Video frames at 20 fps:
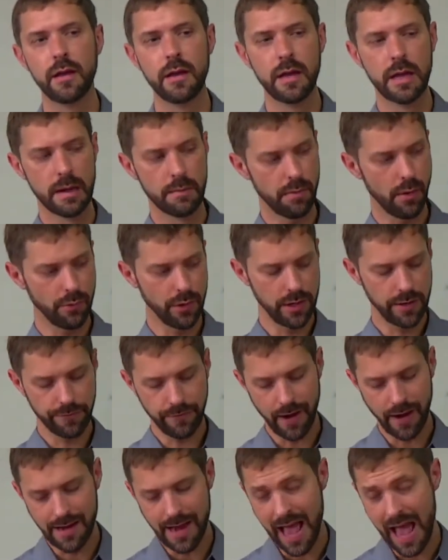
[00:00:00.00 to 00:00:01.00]
But we
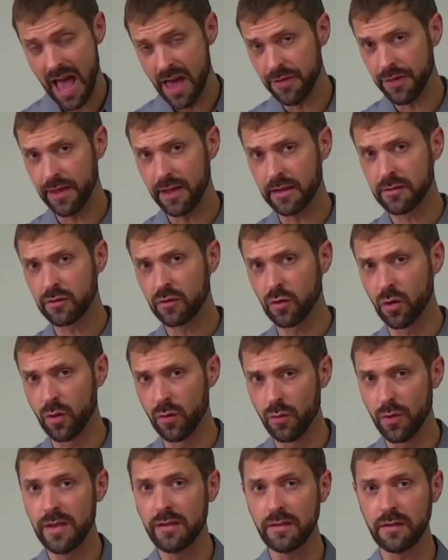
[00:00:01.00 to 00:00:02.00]
define ethics or
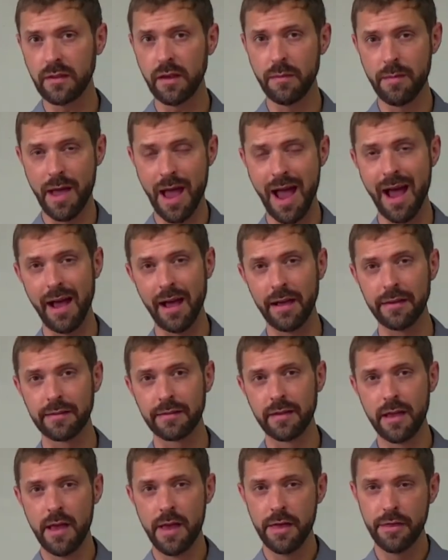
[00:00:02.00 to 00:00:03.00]
wisdom as
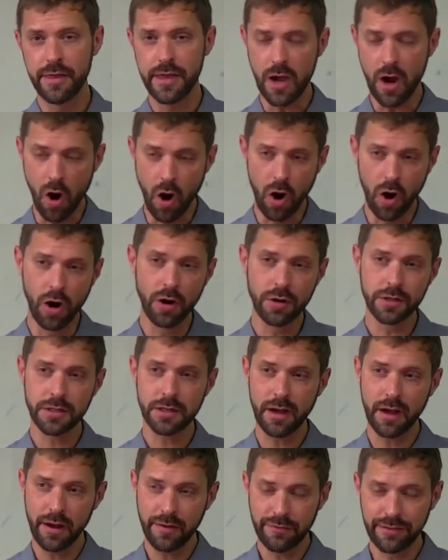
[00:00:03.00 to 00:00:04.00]
the art
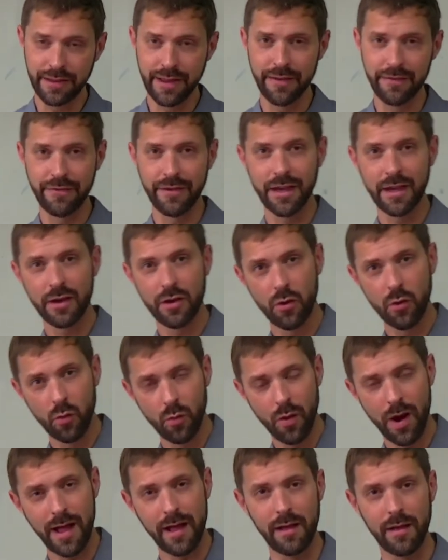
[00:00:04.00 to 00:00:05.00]
of living
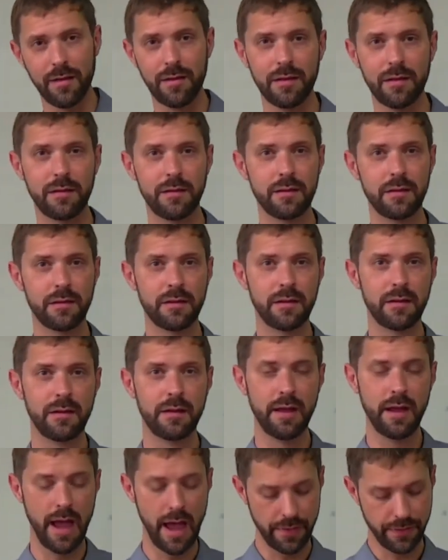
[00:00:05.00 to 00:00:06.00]
well.
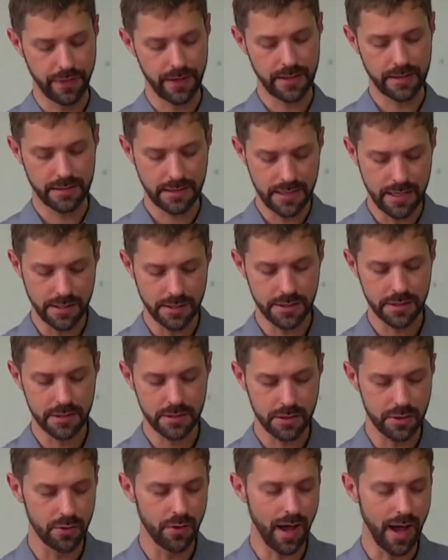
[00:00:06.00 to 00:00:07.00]
Ethics teaches
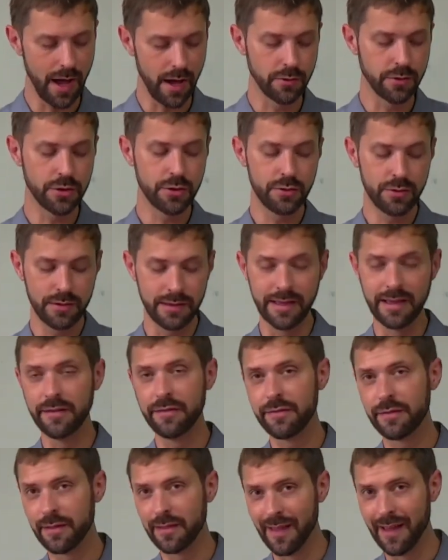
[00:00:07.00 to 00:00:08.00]
you how to live
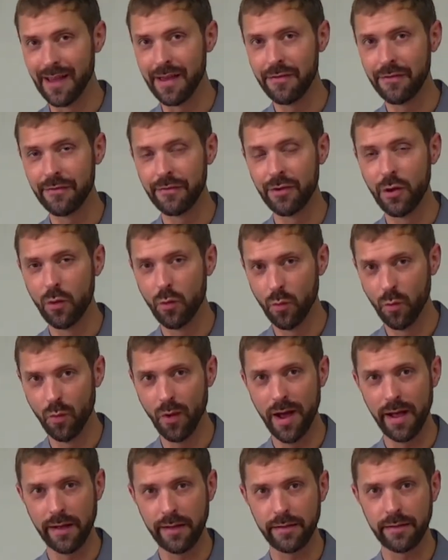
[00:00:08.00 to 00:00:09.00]
life well.
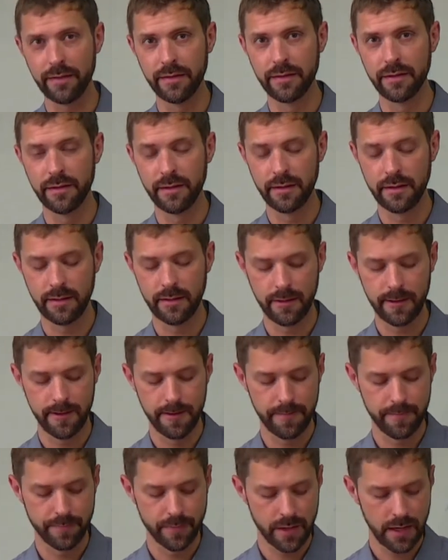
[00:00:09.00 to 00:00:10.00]

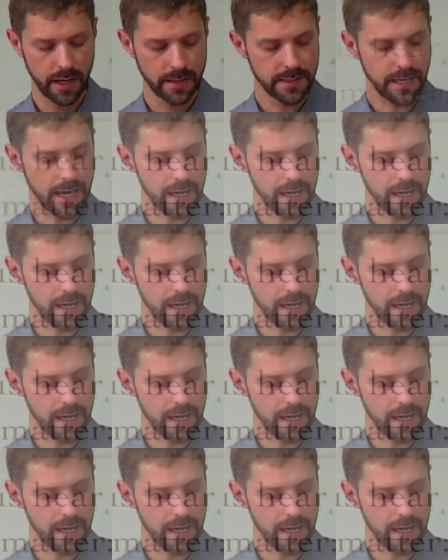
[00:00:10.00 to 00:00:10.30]
A second